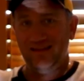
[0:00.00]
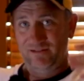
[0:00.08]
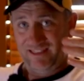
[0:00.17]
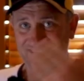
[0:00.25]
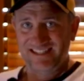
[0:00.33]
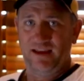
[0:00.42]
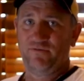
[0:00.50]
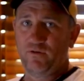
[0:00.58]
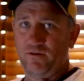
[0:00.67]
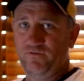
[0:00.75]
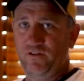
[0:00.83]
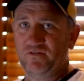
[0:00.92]
This
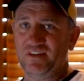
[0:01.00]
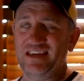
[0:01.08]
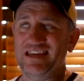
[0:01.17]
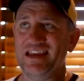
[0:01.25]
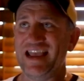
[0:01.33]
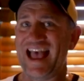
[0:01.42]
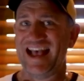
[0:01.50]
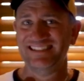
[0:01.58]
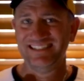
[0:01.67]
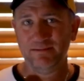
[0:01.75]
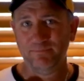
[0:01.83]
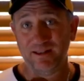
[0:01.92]
F-150
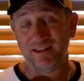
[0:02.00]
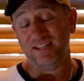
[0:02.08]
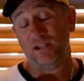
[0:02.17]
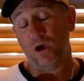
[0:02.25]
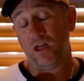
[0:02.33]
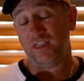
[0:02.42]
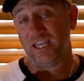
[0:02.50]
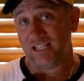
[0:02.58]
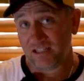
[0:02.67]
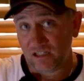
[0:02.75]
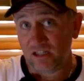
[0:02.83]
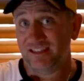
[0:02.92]
has the ability, I
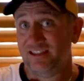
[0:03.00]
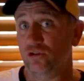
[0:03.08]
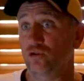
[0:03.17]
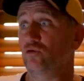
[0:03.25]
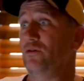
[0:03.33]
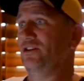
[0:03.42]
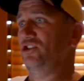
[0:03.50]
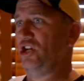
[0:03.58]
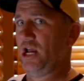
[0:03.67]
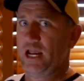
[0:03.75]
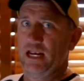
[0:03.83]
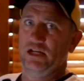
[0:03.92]
think, to
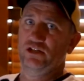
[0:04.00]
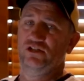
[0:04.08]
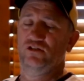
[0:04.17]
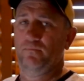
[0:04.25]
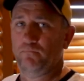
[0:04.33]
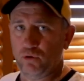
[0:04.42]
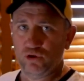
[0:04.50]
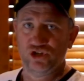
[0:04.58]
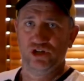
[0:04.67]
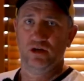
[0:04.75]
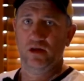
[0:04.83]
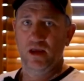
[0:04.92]
change, to
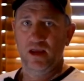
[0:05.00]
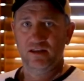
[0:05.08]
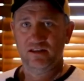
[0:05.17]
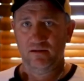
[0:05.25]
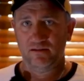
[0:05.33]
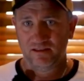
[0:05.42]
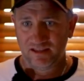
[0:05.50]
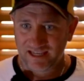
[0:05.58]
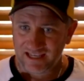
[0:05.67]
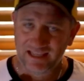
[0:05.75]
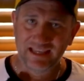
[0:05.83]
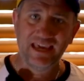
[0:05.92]
push, to
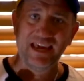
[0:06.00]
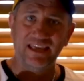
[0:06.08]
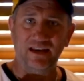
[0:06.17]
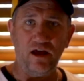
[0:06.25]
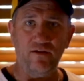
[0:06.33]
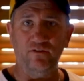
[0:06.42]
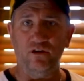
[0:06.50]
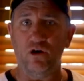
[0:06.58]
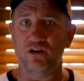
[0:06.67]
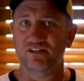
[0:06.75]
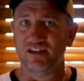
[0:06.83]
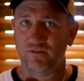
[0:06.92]
kick it over the
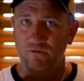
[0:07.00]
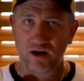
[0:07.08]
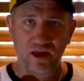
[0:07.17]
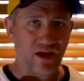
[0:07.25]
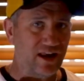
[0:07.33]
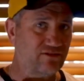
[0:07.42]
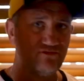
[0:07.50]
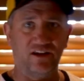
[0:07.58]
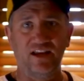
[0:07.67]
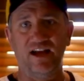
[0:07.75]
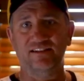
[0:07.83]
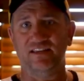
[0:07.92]
line and say, right, our
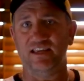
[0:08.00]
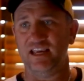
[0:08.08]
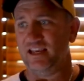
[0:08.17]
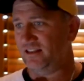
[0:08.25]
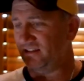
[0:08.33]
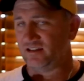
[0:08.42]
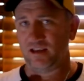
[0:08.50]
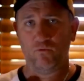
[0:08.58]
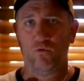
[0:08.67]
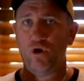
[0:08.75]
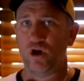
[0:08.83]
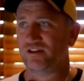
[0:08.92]
electric cars are here, this
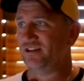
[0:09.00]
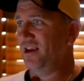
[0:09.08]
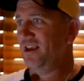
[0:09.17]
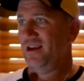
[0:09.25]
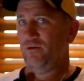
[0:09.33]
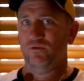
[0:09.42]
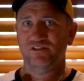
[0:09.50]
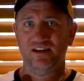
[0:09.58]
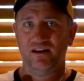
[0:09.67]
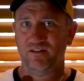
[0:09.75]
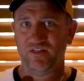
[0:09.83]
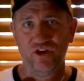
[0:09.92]
thing works, we're
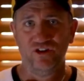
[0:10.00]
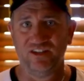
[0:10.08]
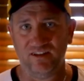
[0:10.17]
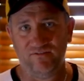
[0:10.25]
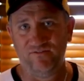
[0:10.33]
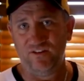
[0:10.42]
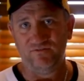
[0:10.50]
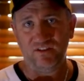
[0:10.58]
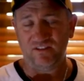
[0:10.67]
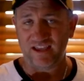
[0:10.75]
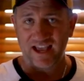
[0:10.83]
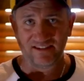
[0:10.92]
selling 30,
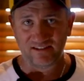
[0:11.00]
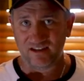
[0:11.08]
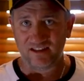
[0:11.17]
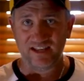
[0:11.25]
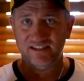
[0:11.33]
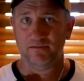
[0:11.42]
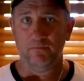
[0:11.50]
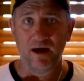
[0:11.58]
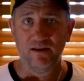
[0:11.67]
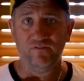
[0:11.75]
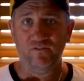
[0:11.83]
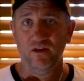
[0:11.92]
50,000 of these a
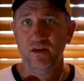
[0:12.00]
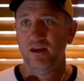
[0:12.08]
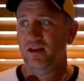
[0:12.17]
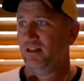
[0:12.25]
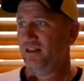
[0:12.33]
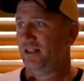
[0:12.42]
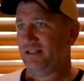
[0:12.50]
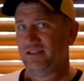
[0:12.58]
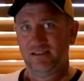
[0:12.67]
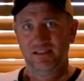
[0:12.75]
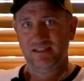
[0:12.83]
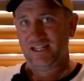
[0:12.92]
month.
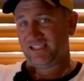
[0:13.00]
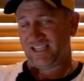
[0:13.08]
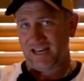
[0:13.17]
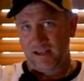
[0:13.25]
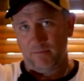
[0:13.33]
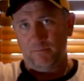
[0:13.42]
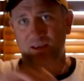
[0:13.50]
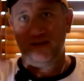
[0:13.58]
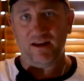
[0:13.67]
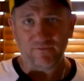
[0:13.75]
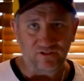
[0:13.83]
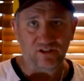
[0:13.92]
That's going to be
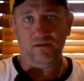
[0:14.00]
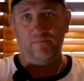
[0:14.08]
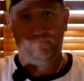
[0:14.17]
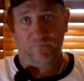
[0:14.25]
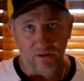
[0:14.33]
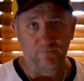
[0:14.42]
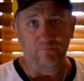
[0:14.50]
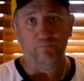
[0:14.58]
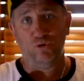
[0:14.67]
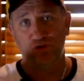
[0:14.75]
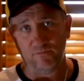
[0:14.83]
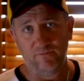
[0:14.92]
enough to
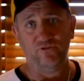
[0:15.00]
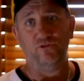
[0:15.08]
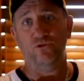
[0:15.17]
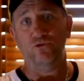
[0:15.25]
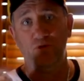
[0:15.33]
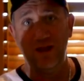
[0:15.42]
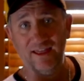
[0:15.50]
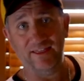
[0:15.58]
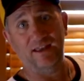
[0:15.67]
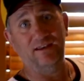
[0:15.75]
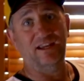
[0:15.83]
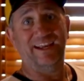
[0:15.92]
push them through, and
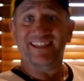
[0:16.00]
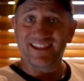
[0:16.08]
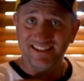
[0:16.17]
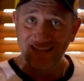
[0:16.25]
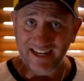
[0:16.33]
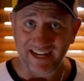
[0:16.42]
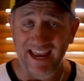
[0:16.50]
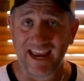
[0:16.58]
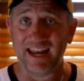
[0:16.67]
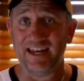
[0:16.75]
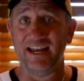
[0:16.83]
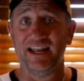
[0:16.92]
then you get the
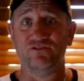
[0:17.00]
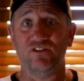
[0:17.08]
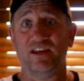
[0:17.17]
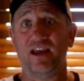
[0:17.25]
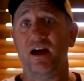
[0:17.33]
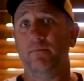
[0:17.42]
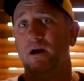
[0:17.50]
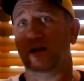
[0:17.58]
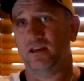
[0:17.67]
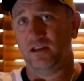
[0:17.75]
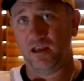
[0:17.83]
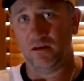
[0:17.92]
second-hand electric car
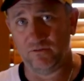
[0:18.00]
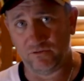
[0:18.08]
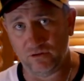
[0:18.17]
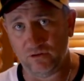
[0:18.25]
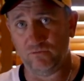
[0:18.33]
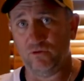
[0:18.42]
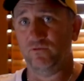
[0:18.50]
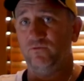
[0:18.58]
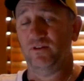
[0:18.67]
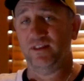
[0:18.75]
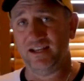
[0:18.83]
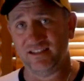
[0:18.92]
market going through the roof
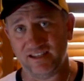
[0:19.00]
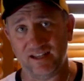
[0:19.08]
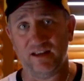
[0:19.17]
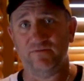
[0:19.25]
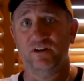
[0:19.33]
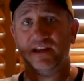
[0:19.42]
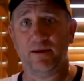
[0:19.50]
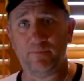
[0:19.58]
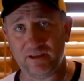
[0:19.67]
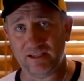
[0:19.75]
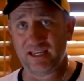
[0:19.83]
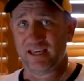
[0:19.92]
when they sell every
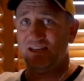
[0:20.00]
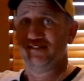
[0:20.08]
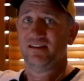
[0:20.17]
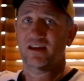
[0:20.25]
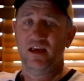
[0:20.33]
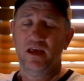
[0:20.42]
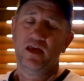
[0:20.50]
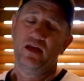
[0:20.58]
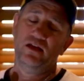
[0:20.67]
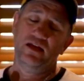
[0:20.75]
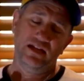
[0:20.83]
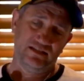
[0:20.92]
couple of years.
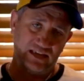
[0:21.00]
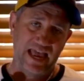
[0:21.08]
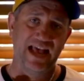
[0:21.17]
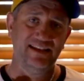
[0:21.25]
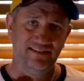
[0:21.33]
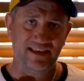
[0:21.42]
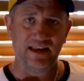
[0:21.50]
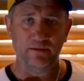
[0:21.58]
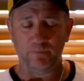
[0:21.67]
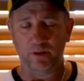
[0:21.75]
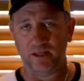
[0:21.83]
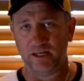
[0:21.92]
It has that
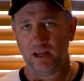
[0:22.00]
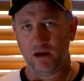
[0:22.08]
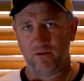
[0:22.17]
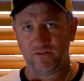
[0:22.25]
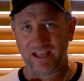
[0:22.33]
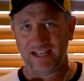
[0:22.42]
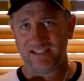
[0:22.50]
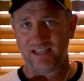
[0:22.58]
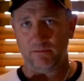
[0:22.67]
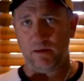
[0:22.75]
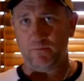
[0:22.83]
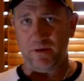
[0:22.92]
ability. I think it's
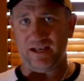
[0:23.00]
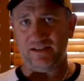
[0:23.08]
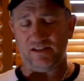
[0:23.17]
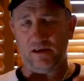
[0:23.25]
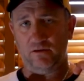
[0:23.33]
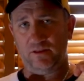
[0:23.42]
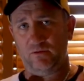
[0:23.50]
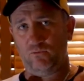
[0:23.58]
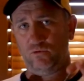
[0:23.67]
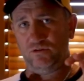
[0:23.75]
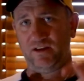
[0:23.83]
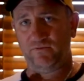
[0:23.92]
going to be big, so that
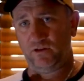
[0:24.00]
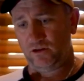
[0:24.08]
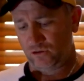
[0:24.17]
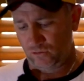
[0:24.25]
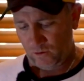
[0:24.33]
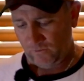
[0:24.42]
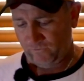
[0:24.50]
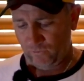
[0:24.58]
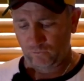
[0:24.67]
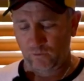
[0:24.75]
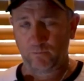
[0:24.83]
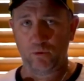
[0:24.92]
we'll definitely do a
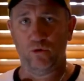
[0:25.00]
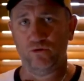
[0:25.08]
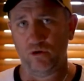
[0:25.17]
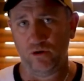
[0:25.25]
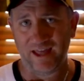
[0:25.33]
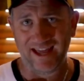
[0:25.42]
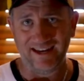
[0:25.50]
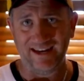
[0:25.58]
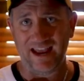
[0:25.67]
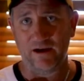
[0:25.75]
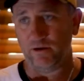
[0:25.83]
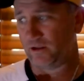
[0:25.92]
full report on that and
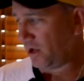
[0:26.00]
how it